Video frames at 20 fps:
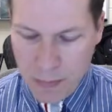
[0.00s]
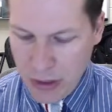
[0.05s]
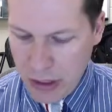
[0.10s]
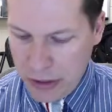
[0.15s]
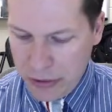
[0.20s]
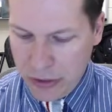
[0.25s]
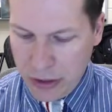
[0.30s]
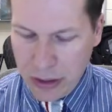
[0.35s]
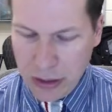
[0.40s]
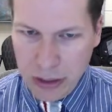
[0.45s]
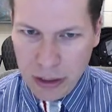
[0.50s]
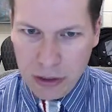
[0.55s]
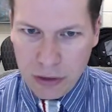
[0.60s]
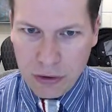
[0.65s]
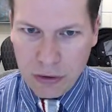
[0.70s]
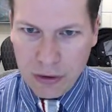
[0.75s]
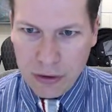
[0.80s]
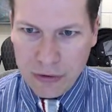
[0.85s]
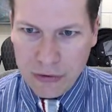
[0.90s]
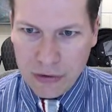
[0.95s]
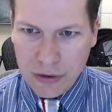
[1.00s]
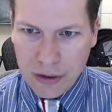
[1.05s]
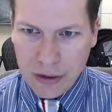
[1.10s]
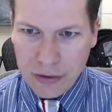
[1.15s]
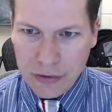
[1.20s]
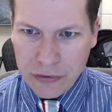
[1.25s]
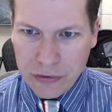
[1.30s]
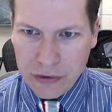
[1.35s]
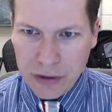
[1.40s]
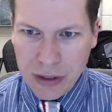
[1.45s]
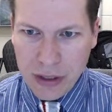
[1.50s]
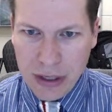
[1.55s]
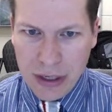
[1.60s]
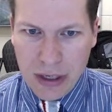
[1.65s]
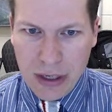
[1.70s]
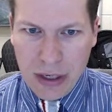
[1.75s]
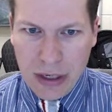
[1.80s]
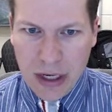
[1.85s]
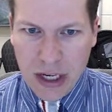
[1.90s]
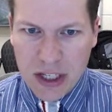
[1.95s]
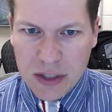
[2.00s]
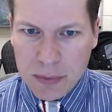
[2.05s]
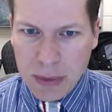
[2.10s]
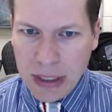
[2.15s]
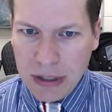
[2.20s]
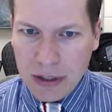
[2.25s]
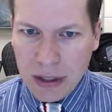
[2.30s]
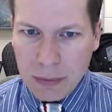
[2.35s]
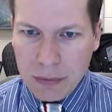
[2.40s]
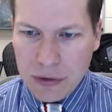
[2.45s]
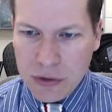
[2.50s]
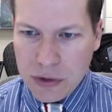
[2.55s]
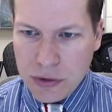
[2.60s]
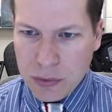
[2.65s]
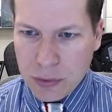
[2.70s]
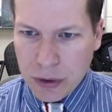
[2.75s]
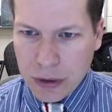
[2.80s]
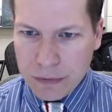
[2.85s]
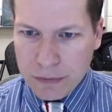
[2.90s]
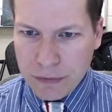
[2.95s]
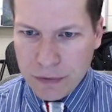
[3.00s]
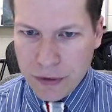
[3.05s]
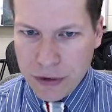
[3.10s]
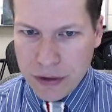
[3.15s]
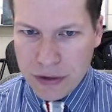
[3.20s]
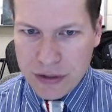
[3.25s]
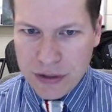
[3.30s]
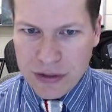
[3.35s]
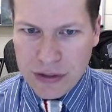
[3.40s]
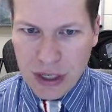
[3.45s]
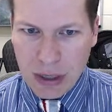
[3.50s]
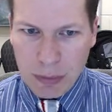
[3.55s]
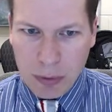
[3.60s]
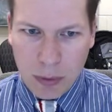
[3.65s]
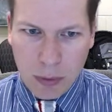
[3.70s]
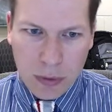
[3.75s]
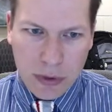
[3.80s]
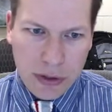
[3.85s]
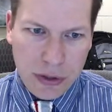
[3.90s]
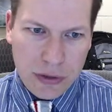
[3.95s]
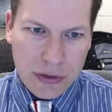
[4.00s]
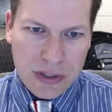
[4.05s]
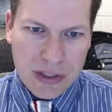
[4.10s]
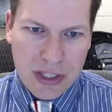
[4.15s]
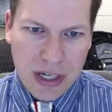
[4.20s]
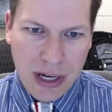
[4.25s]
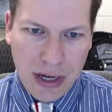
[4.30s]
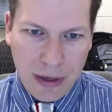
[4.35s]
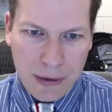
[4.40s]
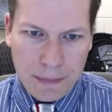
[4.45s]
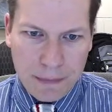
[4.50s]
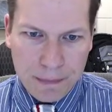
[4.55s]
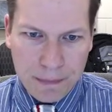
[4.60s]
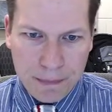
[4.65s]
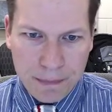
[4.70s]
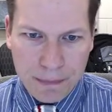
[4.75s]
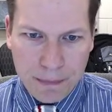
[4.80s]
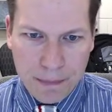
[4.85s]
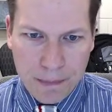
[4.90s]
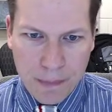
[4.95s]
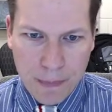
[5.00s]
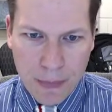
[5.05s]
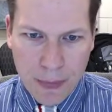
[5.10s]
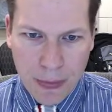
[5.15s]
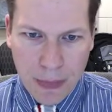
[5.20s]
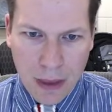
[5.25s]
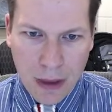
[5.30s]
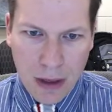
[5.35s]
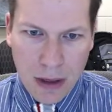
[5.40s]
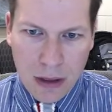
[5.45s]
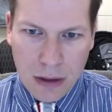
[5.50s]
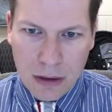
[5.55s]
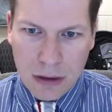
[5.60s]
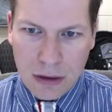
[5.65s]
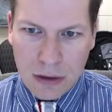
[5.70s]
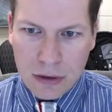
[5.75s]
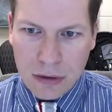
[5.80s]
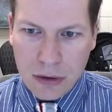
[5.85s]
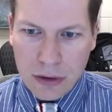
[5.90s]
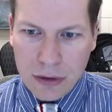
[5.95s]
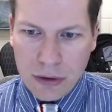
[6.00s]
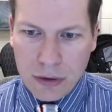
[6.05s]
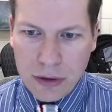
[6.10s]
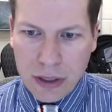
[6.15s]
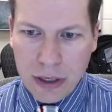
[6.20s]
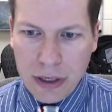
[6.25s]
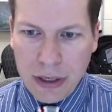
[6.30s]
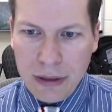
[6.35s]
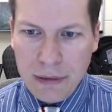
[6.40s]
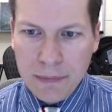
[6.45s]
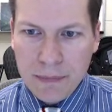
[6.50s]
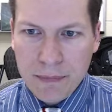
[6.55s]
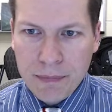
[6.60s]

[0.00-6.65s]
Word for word: and then increase this as many times as you want. For this example, we'll use 10, and click OK.